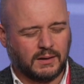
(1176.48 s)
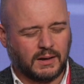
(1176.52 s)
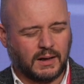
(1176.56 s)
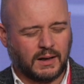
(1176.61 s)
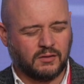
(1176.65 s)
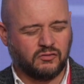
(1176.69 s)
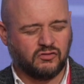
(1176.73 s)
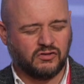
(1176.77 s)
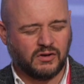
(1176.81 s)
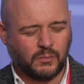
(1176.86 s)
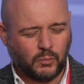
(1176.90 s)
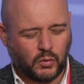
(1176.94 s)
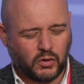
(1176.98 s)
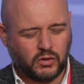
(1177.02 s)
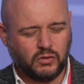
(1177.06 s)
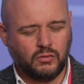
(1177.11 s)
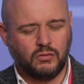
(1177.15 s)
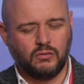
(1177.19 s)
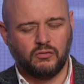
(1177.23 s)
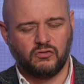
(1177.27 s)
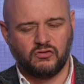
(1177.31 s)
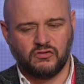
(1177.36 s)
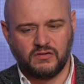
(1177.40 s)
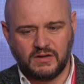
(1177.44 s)
as someone
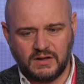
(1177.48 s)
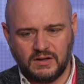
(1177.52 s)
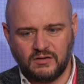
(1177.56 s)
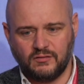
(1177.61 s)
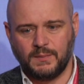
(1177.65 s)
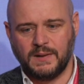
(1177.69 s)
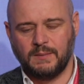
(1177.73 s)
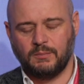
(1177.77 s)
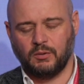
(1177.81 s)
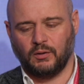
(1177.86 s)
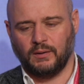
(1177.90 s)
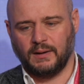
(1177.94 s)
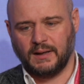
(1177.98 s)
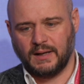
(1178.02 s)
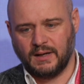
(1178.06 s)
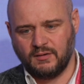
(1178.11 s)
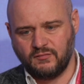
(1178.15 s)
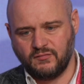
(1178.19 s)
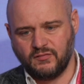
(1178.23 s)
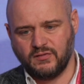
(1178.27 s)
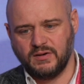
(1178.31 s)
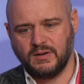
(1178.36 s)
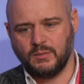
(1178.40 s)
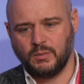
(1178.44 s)
who sees people
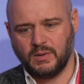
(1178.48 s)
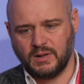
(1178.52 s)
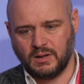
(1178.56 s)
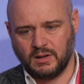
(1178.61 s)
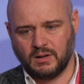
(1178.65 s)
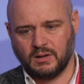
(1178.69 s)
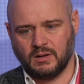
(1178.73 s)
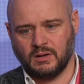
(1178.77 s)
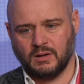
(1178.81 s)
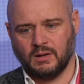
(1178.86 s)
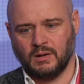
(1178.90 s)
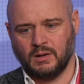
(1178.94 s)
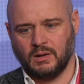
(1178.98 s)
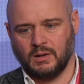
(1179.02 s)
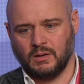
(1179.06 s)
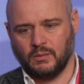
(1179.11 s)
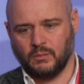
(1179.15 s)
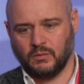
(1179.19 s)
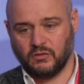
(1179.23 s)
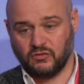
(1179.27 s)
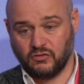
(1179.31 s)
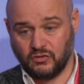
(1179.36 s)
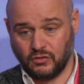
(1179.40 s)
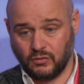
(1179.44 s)
every week
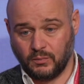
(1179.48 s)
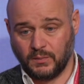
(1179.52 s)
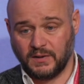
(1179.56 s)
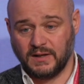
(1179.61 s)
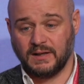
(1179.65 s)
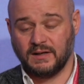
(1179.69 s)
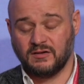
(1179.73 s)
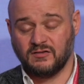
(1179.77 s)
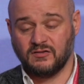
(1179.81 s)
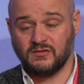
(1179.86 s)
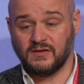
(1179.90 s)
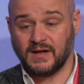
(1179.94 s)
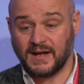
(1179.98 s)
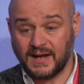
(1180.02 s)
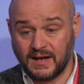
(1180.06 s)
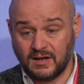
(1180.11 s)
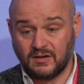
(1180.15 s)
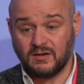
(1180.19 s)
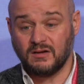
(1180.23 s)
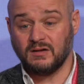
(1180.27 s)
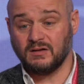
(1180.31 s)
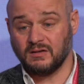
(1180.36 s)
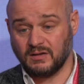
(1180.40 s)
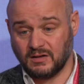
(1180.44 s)
with COPD, it is a
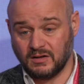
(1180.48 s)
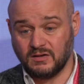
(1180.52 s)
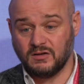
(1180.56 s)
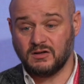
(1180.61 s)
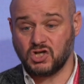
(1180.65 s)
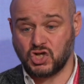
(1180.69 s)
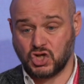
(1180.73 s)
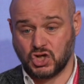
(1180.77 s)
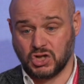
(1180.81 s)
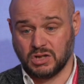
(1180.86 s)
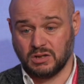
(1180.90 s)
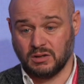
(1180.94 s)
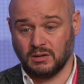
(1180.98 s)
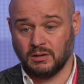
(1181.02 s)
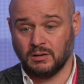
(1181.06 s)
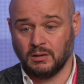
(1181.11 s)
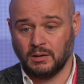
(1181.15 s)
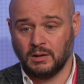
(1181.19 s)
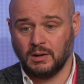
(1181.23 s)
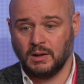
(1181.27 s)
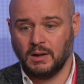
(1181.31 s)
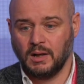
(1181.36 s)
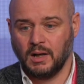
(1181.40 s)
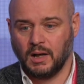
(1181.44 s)
hidden condition.
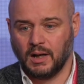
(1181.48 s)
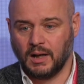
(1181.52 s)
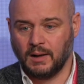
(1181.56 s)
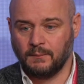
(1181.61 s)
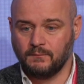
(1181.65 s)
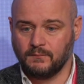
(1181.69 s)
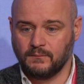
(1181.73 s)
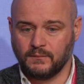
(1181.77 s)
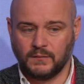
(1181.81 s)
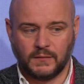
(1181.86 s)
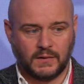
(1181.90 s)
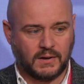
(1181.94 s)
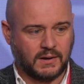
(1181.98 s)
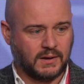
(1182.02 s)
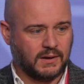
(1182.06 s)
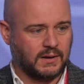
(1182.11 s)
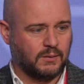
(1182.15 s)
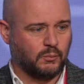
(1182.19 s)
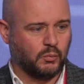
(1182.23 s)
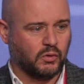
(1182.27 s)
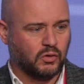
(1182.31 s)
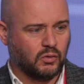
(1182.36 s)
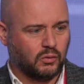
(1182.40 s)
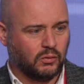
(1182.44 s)

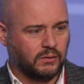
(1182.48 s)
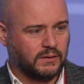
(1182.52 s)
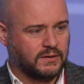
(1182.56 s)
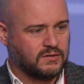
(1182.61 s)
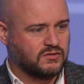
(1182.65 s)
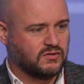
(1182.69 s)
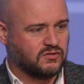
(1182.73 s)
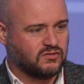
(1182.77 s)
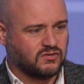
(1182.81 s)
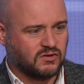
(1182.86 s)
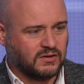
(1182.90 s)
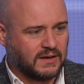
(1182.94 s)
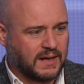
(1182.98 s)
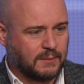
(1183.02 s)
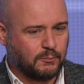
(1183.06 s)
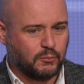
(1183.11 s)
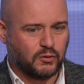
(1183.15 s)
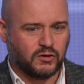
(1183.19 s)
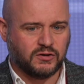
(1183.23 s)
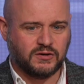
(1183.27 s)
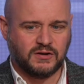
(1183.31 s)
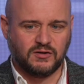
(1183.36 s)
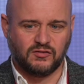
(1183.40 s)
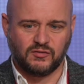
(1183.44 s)
We're all into
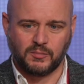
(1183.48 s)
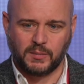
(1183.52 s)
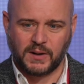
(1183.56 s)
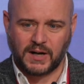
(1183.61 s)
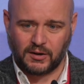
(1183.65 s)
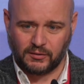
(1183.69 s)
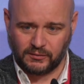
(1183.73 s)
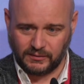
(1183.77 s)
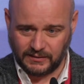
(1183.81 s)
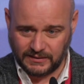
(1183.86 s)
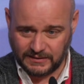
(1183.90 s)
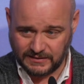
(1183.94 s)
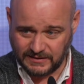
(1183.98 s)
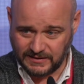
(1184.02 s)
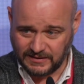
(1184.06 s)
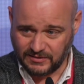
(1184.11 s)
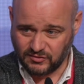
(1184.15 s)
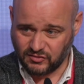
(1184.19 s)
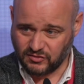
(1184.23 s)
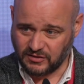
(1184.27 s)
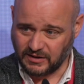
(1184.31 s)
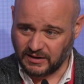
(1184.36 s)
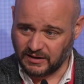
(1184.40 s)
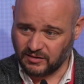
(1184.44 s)
celebrities, apparently,
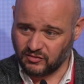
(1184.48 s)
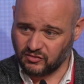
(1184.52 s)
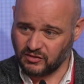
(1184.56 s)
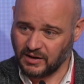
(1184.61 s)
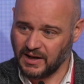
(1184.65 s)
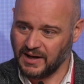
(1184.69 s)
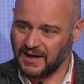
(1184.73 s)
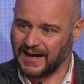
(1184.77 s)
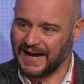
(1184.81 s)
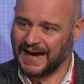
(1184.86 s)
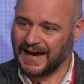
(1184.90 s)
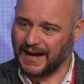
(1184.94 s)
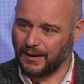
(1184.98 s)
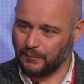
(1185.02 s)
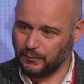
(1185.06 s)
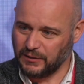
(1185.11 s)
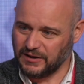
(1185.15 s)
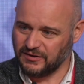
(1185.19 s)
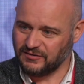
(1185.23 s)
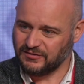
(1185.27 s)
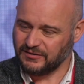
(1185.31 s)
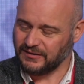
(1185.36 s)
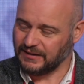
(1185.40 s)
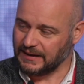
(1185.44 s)
these days. How
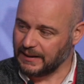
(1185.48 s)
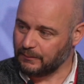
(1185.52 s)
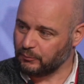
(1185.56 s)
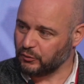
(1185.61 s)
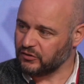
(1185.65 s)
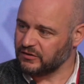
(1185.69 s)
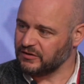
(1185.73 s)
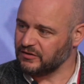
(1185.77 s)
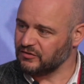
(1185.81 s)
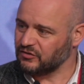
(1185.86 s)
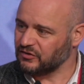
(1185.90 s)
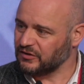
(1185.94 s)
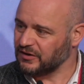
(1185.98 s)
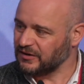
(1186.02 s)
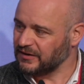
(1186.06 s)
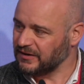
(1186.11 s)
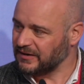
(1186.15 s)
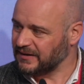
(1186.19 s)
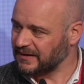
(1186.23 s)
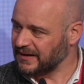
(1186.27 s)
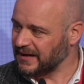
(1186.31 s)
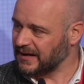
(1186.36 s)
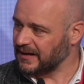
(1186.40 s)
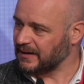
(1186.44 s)
many celebrities can
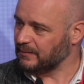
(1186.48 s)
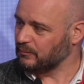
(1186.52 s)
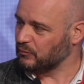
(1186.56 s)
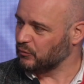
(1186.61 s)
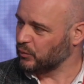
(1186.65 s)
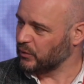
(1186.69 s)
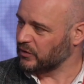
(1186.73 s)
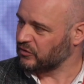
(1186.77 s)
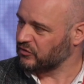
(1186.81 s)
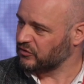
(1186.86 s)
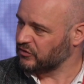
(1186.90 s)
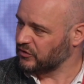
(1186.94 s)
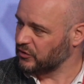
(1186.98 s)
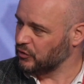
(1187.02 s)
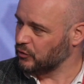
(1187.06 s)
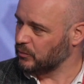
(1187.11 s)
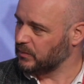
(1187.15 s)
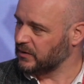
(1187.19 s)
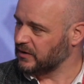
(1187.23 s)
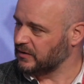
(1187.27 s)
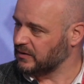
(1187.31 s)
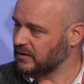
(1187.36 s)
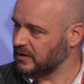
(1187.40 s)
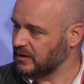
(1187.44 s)
you name with
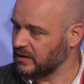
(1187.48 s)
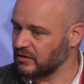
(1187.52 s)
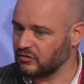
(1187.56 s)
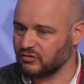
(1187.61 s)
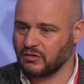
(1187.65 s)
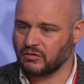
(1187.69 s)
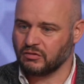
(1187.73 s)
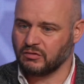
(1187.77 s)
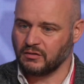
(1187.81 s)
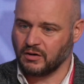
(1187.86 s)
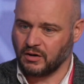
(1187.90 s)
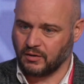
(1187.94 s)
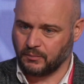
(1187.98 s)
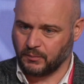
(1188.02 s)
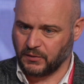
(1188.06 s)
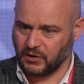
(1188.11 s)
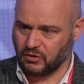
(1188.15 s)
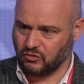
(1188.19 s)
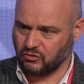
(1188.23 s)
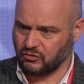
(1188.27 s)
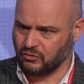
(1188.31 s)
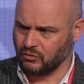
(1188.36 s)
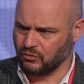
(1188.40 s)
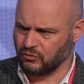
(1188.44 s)
COPD? It's the third
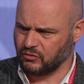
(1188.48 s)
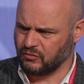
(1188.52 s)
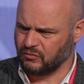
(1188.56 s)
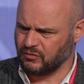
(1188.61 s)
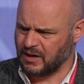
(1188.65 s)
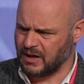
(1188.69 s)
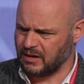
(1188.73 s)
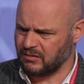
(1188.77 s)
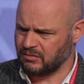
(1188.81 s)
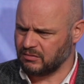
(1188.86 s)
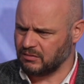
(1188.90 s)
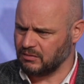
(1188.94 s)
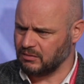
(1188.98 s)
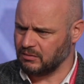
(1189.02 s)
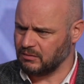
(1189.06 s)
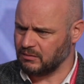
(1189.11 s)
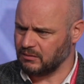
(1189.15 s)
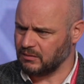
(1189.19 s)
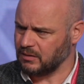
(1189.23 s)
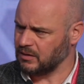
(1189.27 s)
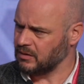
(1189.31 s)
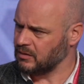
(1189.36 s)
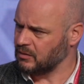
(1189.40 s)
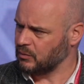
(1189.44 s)
biggest cause of death
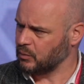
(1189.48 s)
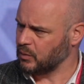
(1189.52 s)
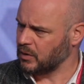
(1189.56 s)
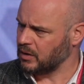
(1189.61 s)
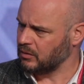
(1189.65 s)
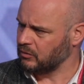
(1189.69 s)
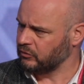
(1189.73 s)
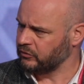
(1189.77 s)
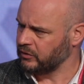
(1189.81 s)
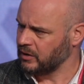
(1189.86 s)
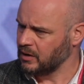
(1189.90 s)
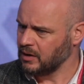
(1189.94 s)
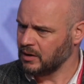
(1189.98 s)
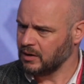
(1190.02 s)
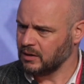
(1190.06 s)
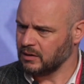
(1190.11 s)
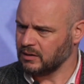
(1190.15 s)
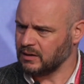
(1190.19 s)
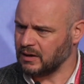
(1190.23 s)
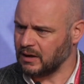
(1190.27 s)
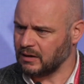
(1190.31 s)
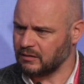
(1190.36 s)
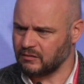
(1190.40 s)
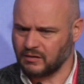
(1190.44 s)
in the world,
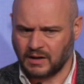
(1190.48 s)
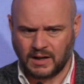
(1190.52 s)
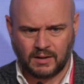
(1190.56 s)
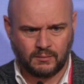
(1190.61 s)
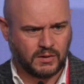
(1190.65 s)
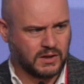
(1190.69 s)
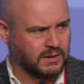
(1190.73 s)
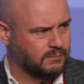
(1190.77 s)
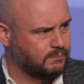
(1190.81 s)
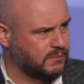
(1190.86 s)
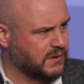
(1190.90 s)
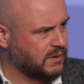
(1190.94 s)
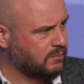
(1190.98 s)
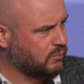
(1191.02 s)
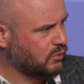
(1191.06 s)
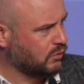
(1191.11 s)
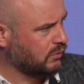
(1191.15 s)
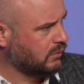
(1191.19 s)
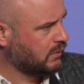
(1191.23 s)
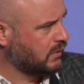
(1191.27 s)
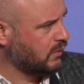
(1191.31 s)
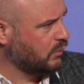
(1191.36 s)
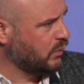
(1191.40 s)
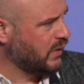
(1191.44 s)
yet how many
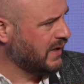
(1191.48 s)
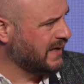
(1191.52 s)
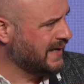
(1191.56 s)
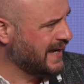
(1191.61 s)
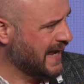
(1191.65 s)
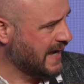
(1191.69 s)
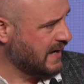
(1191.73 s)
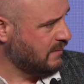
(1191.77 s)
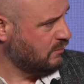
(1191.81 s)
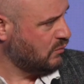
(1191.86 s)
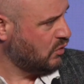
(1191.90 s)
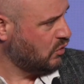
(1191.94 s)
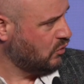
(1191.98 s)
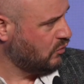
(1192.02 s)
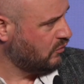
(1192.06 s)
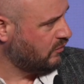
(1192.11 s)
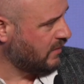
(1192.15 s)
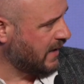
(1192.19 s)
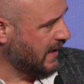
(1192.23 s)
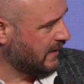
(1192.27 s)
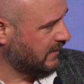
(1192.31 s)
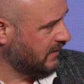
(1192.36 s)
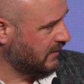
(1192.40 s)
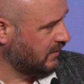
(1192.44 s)
people can we name who've
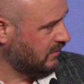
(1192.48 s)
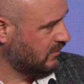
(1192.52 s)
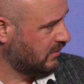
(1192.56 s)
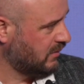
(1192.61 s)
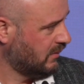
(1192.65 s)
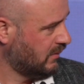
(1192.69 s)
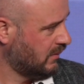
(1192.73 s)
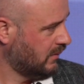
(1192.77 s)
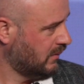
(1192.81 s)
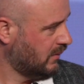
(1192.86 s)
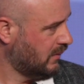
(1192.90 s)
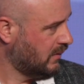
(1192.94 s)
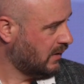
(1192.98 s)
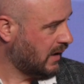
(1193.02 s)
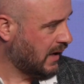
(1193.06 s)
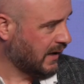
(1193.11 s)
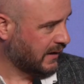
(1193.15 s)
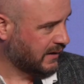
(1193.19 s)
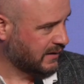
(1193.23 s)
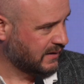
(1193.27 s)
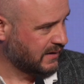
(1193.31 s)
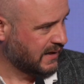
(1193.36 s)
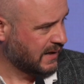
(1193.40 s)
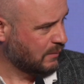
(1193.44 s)
had it? I
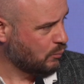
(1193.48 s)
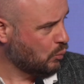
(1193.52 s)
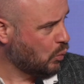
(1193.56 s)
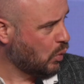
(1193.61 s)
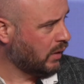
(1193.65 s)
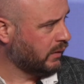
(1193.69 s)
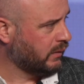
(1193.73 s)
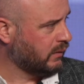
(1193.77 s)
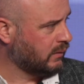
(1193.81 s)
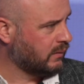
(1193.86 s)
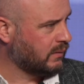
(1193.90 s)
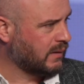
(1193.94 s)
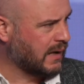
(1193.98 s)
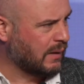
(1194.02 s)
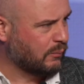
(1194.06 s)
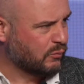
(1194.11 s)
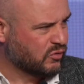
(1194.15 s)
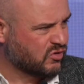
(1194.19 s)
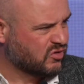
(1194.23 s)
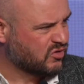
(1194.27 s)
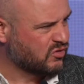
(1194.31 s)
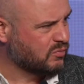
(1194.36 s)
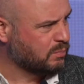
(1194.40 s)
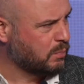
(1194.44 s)
can name one, that
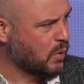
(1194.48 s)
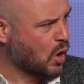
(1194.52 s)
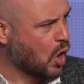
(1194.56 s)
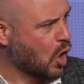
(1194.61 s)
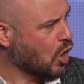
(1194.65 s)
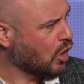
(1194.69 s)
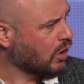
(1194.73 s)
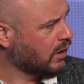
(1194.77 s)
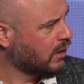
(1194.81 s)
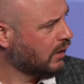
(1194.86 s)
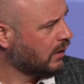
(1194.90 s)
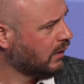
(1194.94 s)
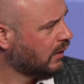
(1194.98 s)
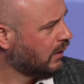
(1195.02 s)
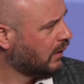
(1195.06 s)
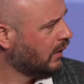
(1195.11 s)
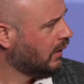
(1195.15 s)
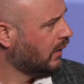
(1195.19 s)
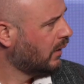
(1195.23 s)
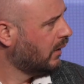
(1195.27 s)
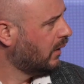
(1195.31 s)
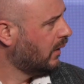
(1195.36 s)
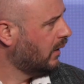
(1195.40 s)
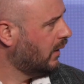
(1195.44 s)
was Spock.
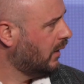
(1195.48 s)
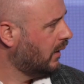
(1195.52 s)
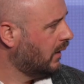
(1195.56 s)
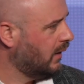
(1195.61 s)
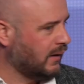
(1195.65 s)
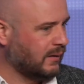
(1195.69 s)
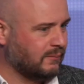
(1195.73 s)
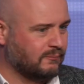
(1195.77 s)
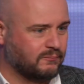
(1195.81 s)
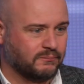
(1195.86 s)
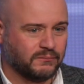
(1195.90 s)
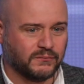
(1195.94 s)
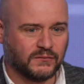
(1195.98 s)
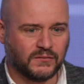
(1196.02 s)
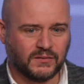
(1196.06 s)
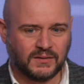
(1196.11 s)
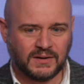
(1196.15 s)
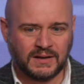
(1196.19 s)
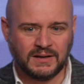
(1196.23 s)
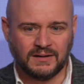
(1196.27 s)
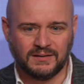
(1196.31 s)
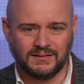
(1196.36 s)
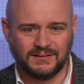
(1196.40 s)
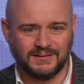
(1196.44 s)

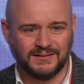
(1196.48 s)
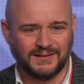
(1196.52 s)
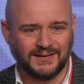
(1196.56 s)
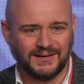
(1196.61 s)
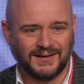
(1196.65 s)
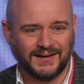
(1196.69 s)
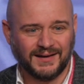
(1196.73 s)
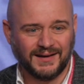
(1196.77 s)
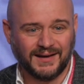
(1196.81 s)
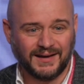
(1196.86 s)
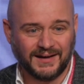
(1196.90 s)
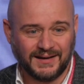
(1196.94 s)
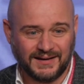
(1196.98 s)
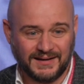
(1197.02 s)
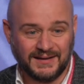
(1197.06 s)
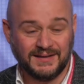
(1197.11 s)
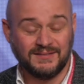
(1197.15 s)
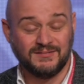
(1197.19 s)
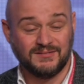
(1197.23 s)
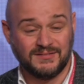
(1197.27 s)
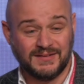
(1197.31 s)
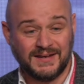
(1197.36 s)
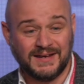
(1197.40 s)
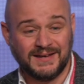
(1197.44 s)

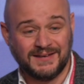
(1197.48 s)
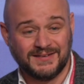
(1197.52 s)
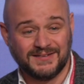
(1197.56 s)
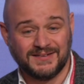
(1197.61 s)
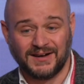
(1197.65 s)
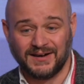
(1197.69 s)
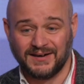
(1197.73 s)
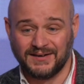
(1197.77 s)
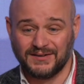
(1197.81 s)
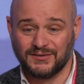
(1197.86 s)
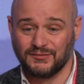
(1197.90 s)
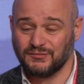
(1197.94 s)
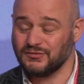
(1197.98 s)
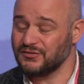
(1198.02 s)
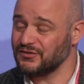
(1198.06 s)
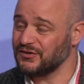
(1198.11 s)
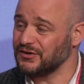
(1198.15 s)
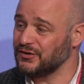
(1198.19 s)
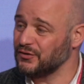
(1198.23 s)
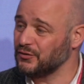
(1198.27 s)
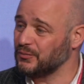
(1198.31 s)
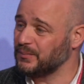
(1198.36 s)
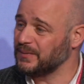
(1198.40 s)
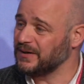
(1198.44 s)
He died of
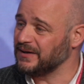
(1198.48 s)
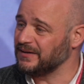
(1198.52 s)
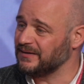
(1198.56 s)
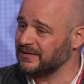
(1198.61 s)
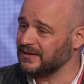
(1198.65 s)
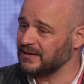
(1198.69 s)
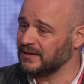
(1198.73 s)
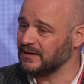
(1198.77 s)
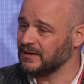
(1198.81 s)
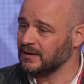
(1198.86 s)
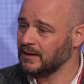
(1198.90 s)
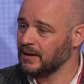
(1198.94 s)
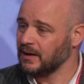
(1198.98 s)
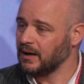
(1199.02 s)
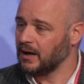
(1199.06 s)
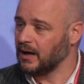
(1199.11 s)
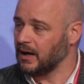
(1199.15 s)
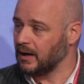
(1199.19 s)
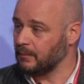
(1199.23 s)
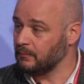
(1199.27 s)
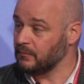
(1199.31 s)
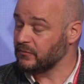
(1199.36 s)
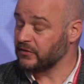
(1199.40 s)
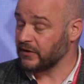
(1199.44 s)
COPD.
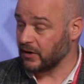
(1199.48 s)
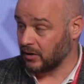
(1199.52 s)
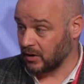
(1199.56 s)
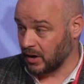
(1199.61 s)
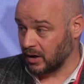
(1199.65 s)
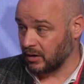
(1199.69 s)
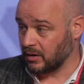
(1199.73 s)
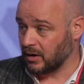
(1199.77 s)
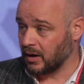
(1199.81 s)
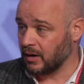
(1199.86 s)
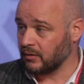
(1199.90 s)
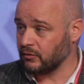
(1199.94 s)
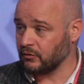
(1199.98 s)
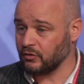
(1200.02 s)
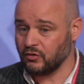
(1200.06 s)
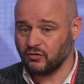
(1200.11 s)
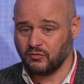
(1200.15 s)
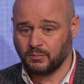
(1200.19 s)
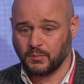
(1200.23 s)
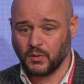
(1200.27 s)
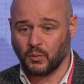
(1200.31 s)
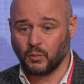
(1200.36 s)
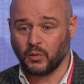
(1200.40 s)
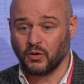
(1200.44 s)
There are
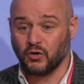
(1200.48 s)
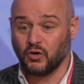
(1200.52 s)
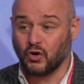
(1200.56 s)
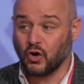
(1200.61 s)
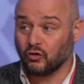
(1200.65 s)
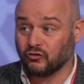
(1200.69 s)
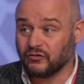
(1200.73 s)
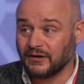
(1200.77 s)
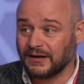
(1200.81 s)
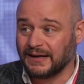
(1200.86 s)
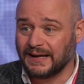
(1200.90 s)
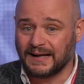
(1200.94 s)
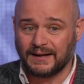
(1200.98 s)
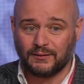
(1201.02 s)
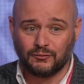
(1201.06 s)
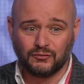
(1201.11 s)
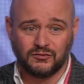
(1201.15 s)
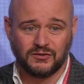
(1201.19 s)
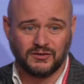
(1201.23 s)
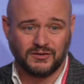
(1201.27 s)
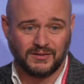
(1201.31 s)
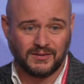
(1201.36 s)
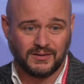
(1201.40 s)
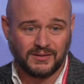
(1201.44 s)
others, but we're not
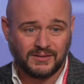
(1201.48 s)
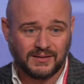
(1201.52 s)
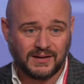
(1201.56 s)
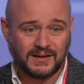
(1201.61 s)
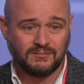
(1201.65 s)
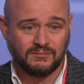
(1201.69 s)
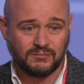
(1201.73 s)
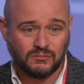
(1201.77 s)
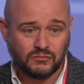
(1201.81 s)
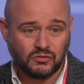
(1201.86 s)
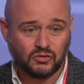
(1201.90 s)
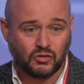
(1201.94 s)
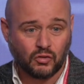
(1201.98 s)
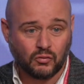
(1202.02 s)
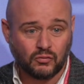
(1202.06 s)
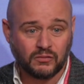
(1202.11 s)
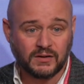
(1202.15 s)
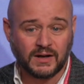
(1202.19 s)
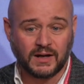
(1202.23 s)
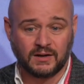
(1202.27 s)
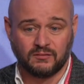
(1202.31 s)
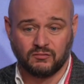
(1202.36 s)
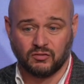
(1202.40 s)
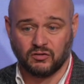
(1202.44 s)
allowed to. They
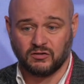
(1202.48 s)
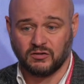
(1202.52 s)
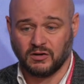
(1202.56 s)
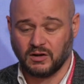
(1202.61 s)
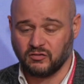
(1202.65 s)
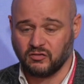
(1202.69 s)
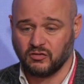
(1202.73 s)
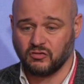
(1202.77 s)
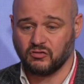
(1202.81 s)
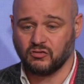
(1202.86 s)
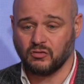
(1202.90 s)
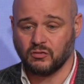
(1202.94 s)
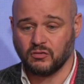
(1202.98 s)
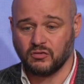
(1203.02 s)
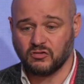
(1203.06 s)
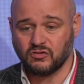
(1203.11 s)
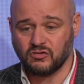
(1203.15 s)
don't advertise it, so the